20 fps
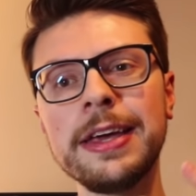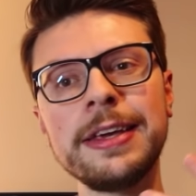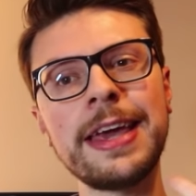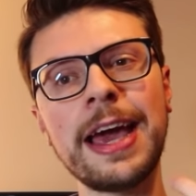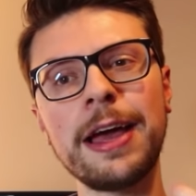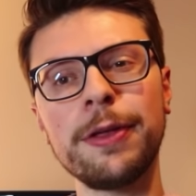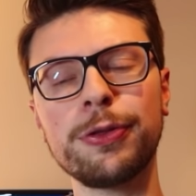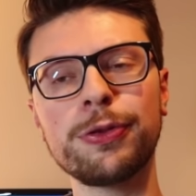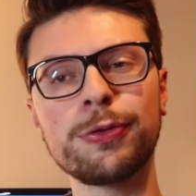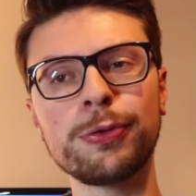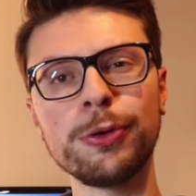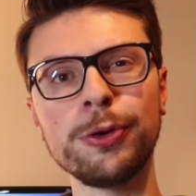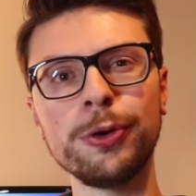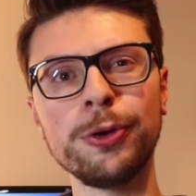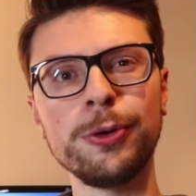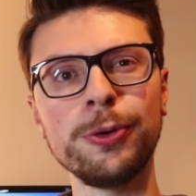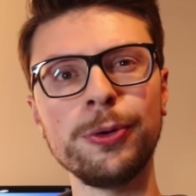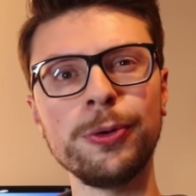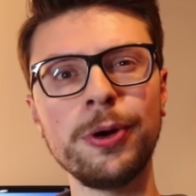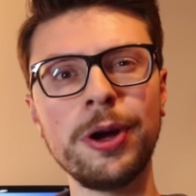get
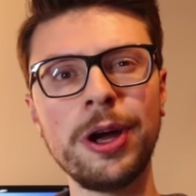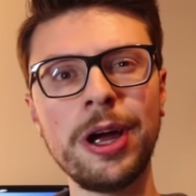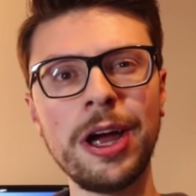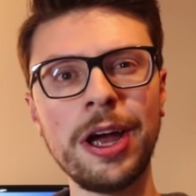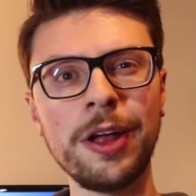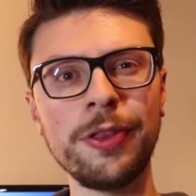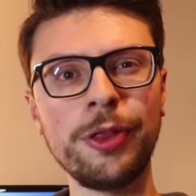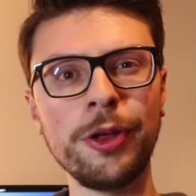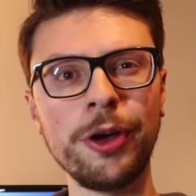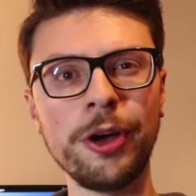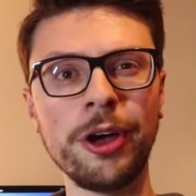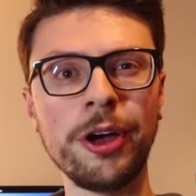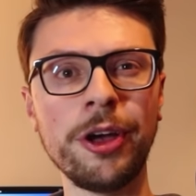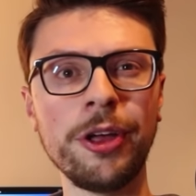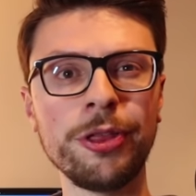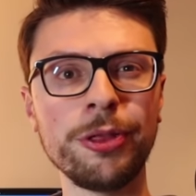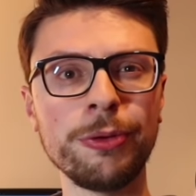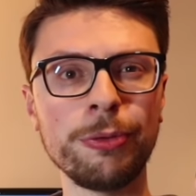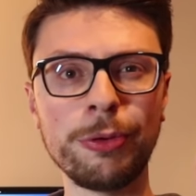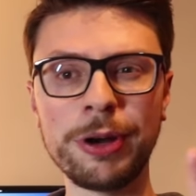through
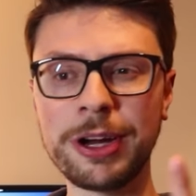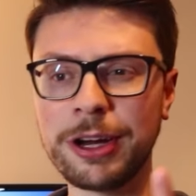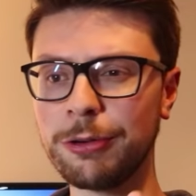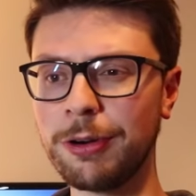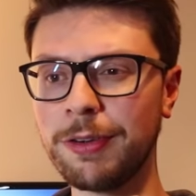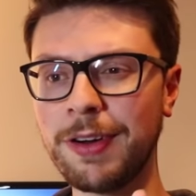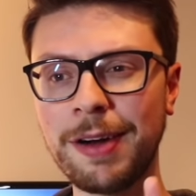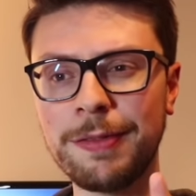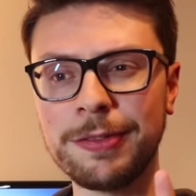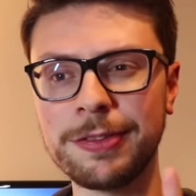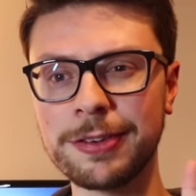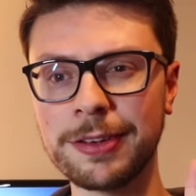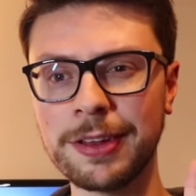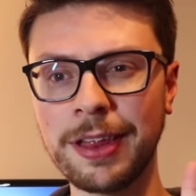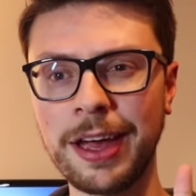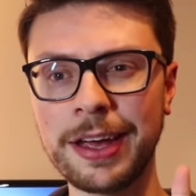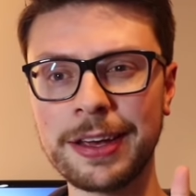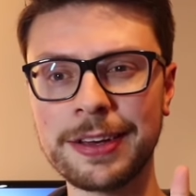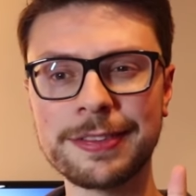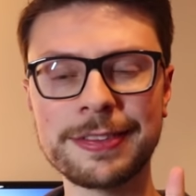the rigor of having to
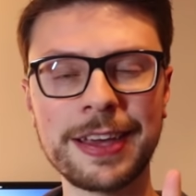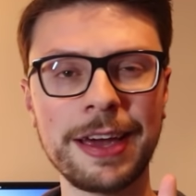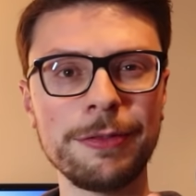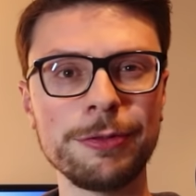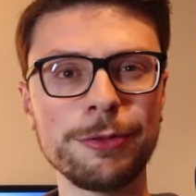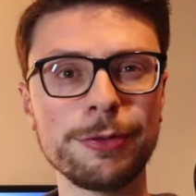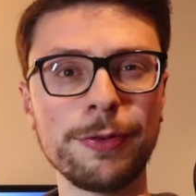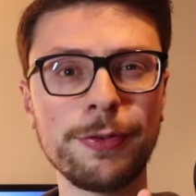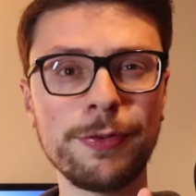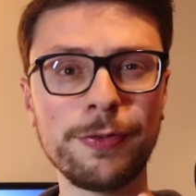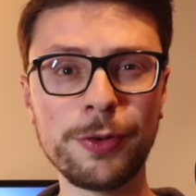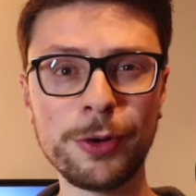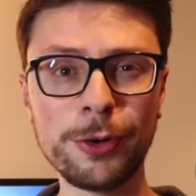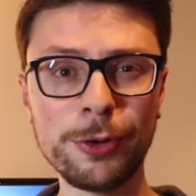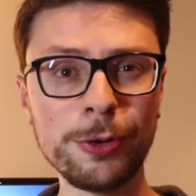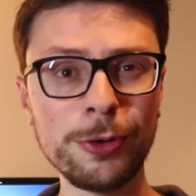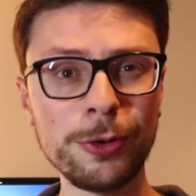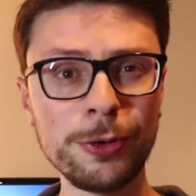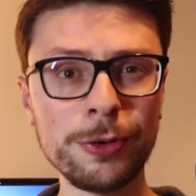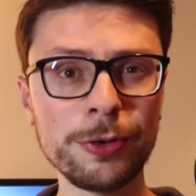like scavenge for
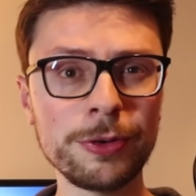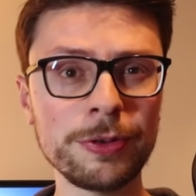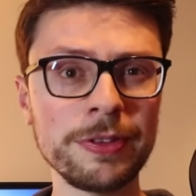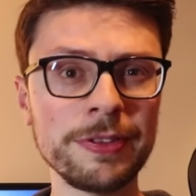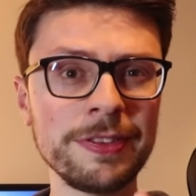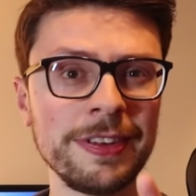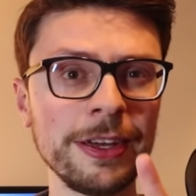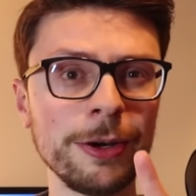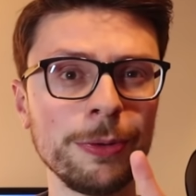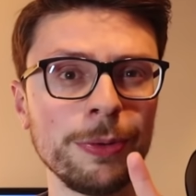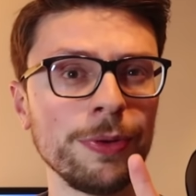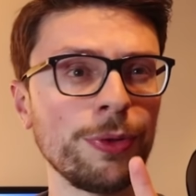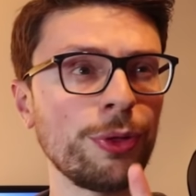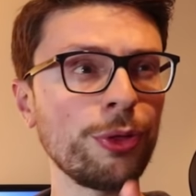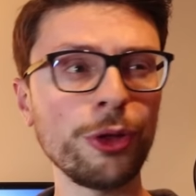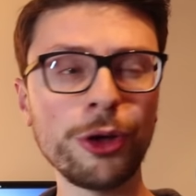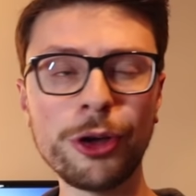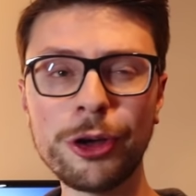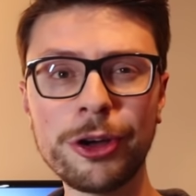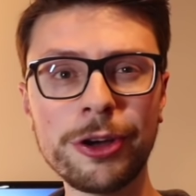food, deal with
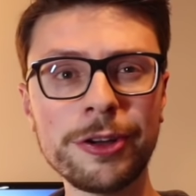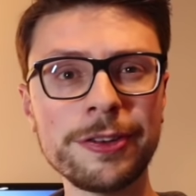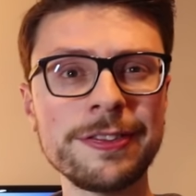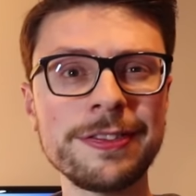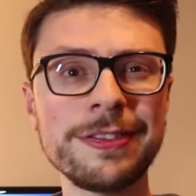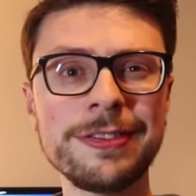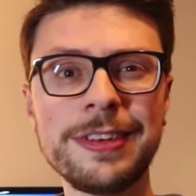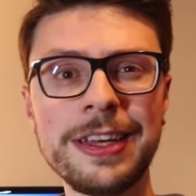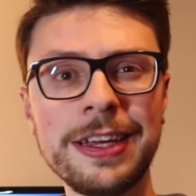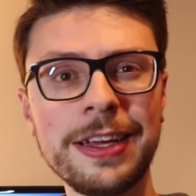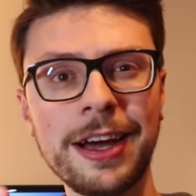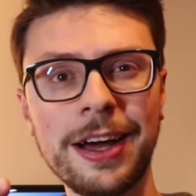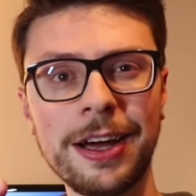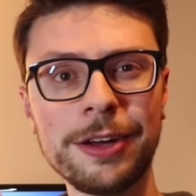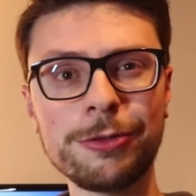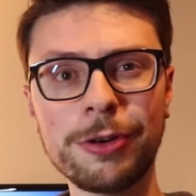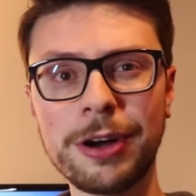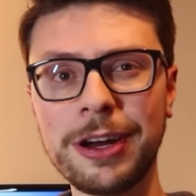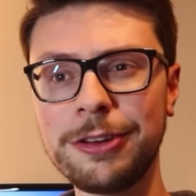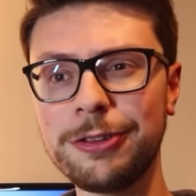thirst,
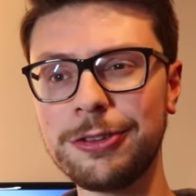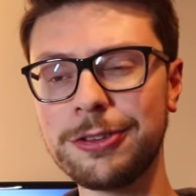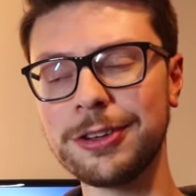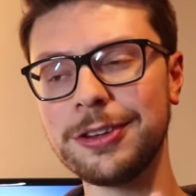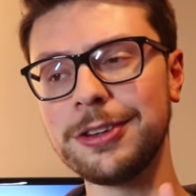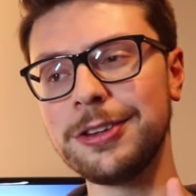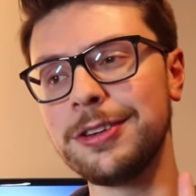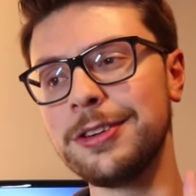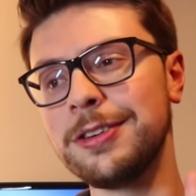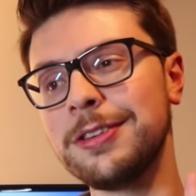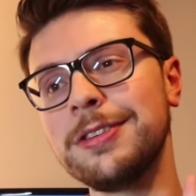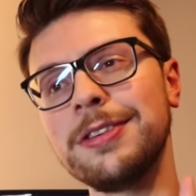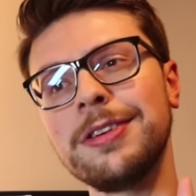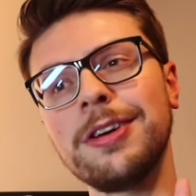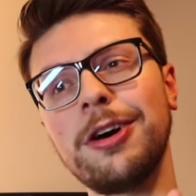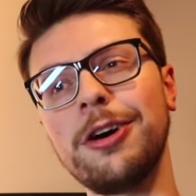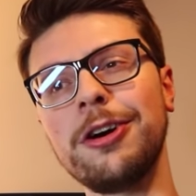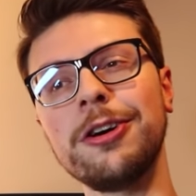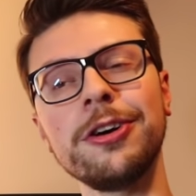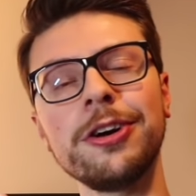dehydration,
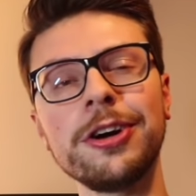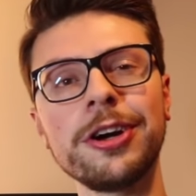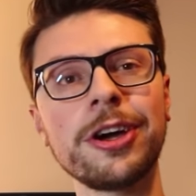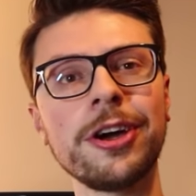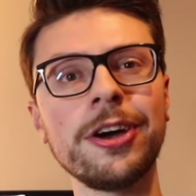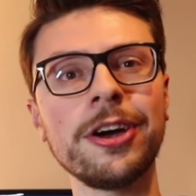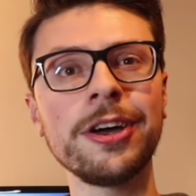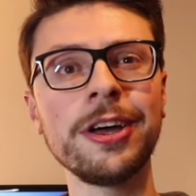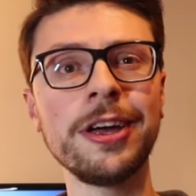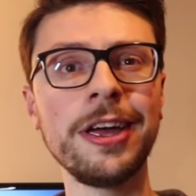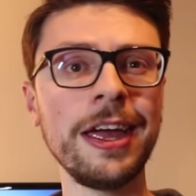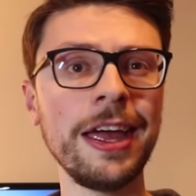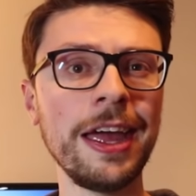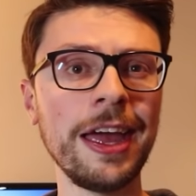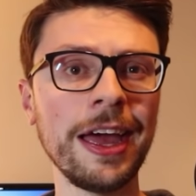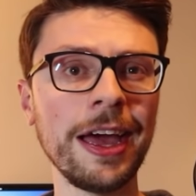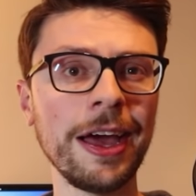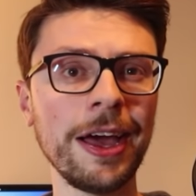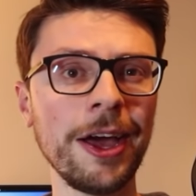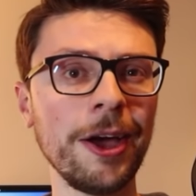hunger,
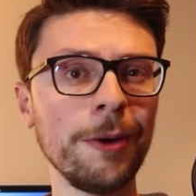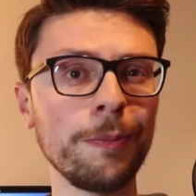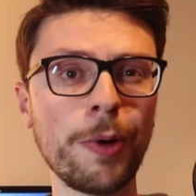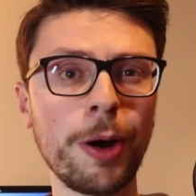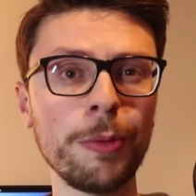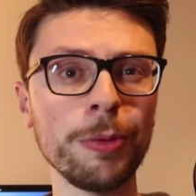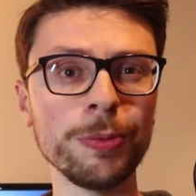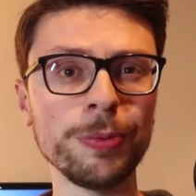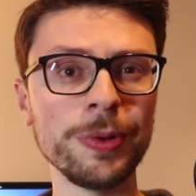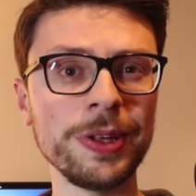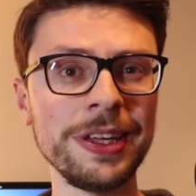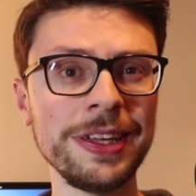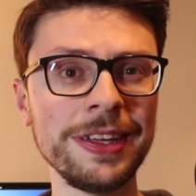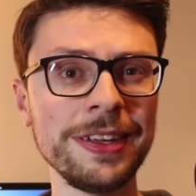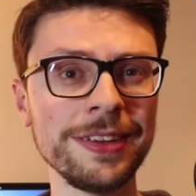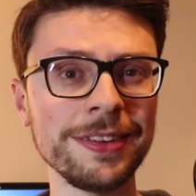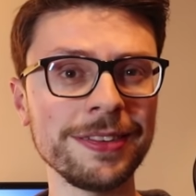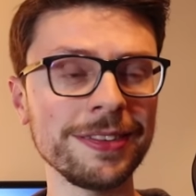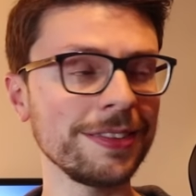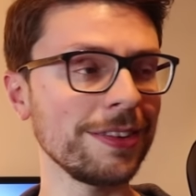
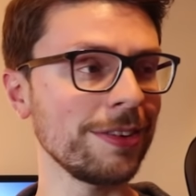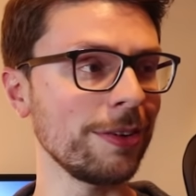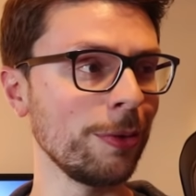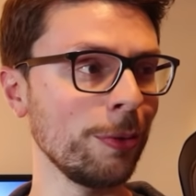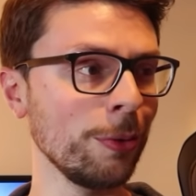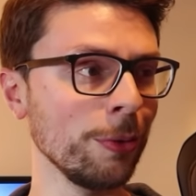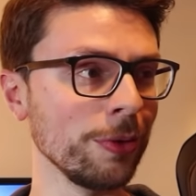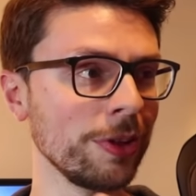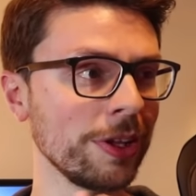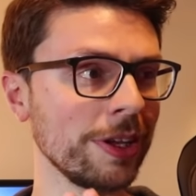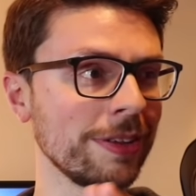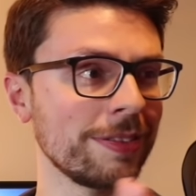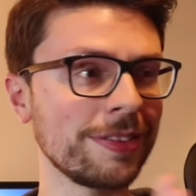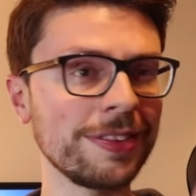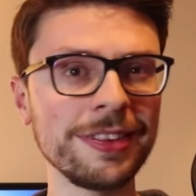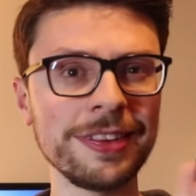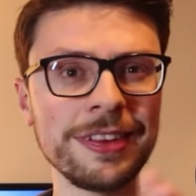probably all the